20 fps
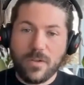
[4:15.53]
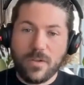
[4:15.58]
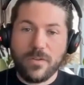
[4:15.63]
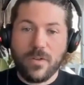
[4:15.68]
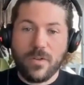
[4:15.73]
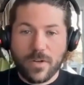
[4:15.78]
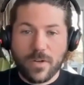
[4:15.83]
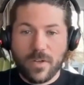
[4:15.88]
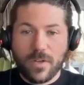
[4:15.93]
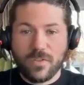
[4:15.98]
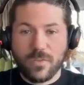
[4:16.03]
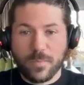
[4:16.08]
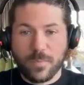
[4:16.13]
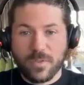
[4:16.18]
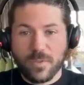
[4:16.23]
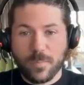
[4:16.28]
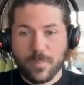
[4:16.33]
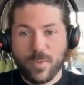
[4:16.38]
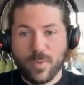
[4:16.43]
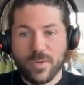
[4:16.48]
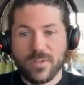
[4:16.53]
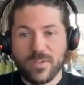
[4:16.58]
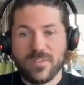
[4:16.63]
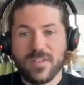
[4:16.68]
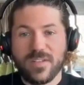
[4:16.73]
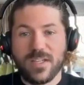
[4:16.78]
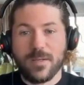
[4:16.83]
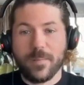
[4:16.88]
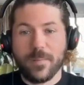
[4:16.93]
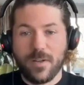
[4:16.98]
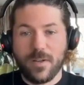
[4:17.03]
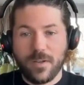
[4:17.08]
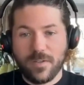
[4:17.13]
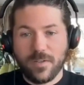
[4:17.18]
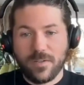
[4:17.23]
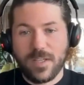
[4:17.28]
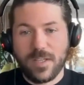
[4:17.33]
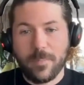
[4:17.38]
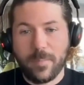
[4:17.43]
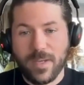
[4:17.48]
on our customer support team, and
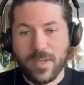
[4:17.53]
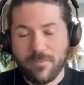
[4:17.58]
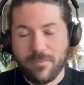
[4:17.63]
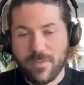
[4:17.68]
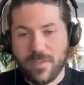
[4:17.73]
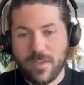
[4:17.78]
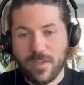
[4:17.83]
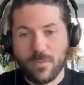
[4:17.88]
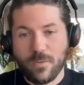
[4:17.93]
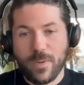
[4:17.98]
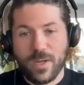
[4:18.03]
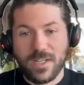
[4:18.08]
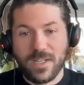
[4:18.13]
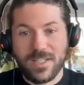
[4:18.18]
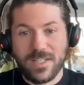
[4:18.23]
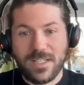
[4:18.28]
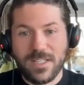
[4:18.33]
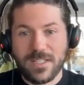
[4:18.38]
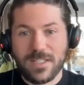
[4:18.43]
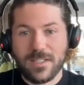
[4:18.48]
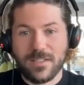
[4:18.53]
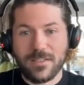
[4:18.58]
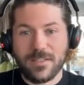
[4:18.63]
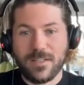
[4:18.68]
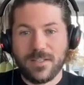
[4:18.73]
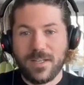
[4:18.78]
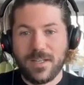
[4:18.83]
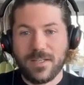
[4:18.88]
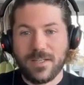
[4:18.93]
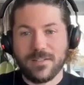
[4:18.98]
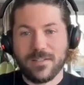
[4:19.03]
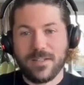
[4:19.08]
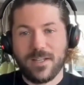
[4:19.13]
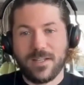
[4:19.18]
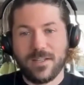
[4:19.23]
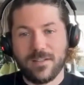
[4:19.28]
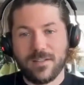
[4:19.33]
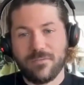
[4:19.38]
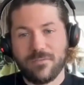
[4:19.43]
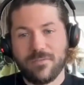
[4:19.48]
us keeping everything quite lean
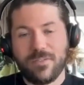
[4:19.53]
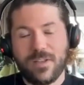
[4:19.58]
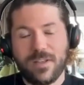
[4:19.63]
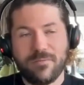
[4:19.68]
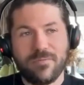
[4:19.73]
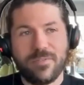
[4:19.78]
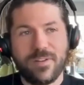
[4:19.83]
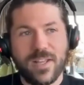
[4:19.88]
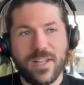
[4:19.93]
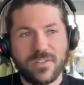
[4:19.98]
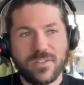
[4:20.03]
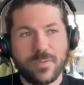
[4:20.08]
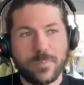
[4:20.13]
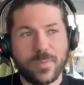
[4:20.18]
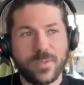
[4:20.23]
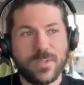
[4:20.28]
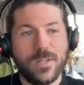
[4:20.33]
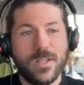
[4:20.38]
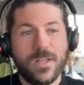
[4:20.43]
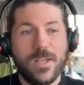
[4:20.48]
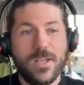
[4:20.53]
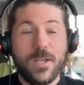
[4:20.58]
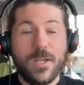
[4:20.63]
and flexible,